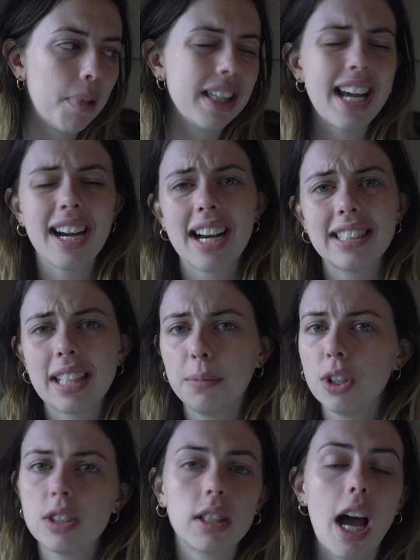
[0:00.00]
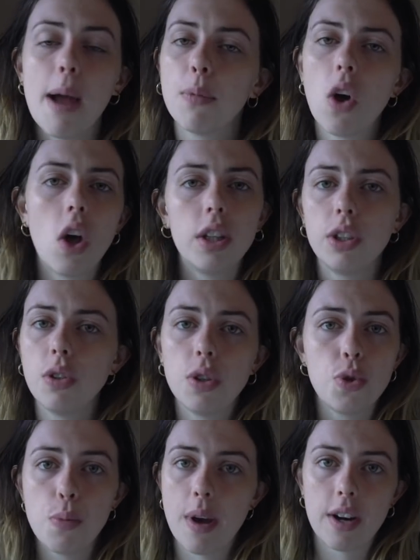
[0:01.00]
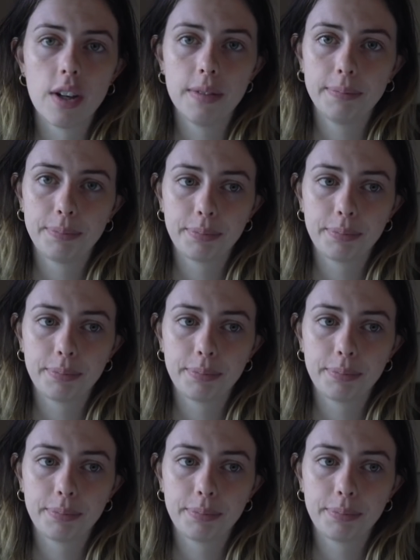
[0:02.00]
But yeah, guys, I'm calling you to do better.